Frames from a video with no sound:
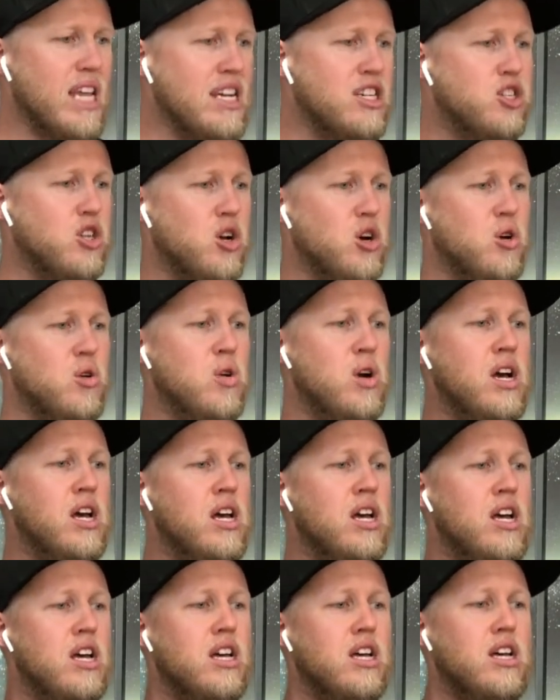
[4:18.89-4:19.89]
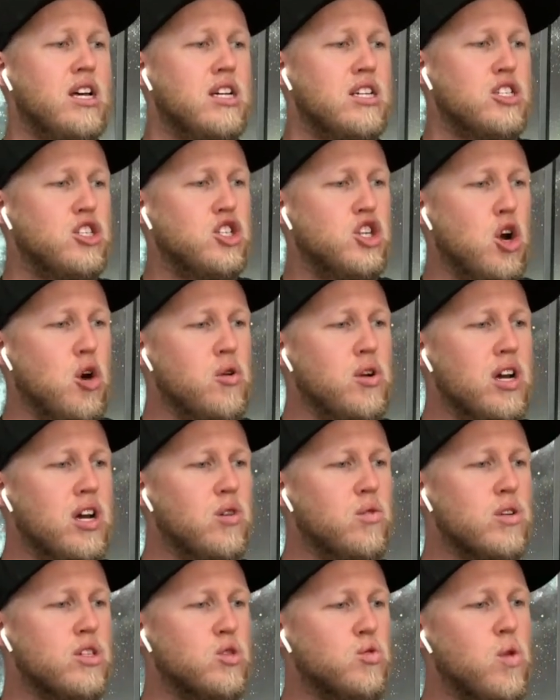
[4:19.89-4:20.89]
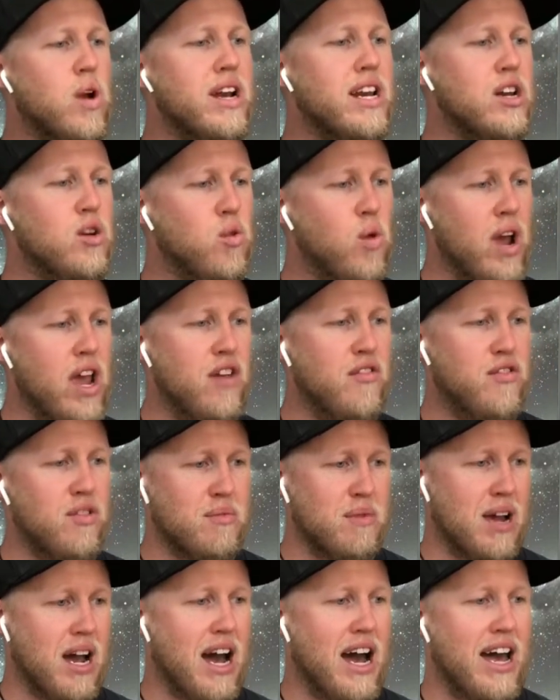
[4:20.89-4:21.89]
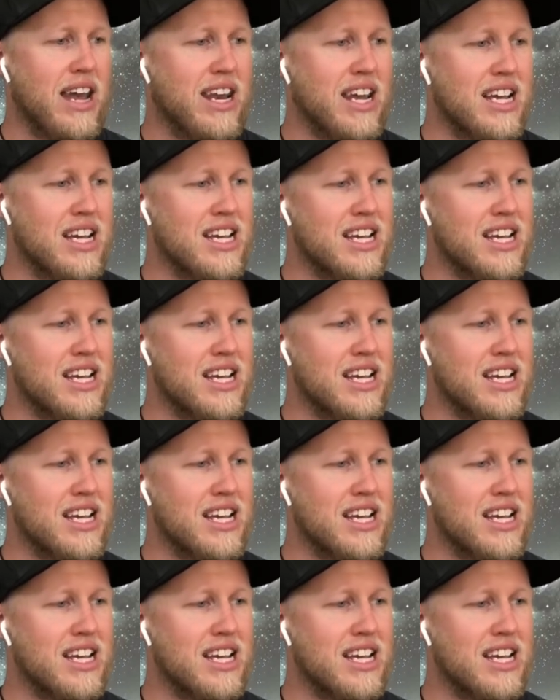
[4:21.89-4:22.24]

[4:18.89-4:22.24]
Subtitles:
So Jonah was running away from God.